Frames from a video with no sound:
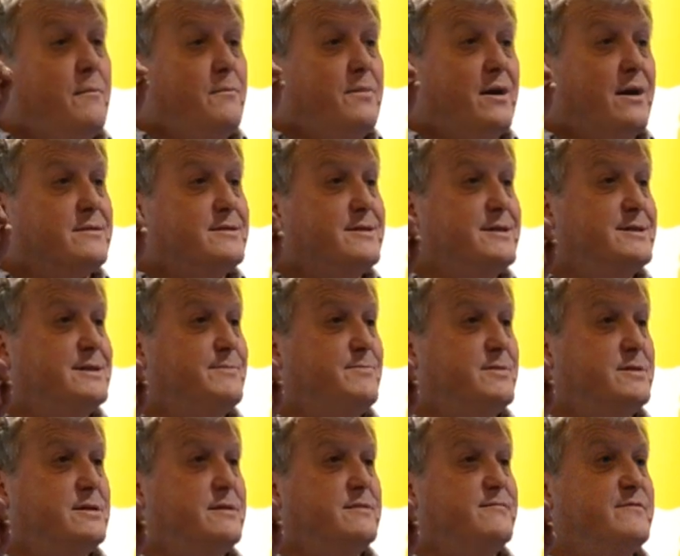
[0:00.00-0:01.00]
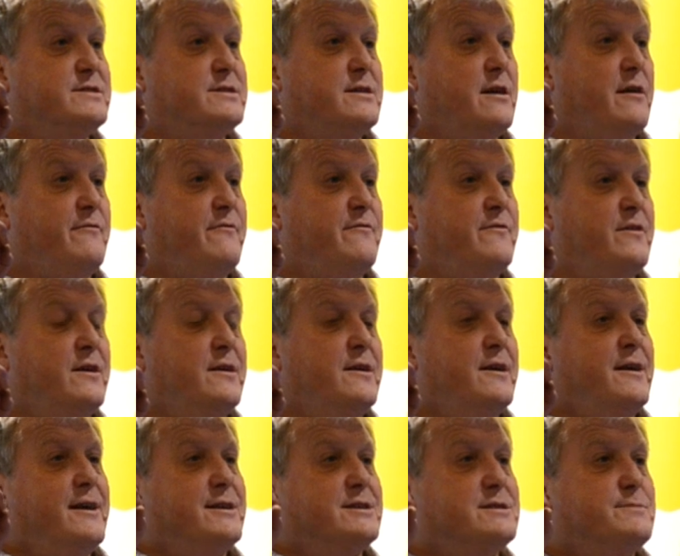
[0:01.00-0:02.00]
Participative stuff,
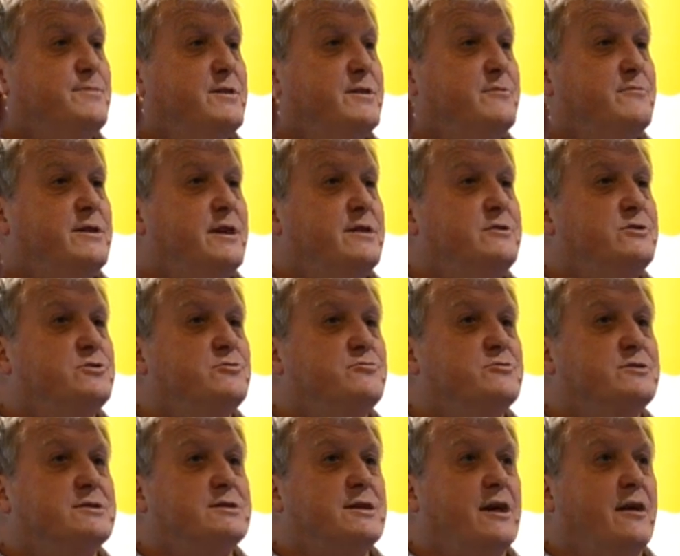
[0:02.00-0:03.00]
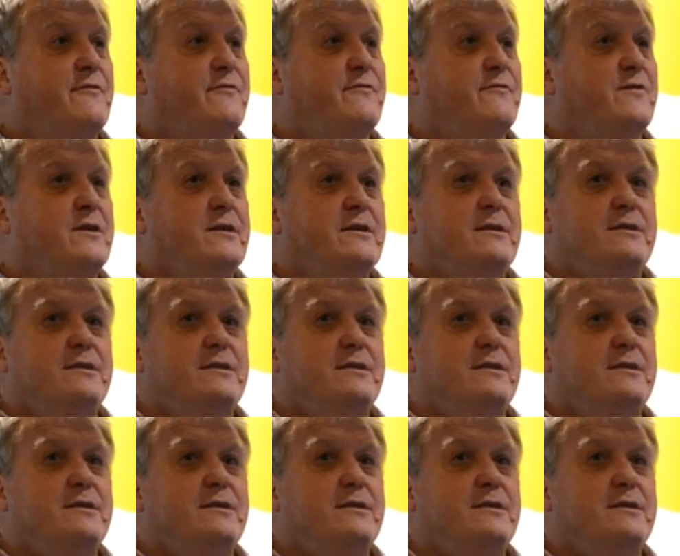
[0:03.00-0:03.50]
experiential stuff,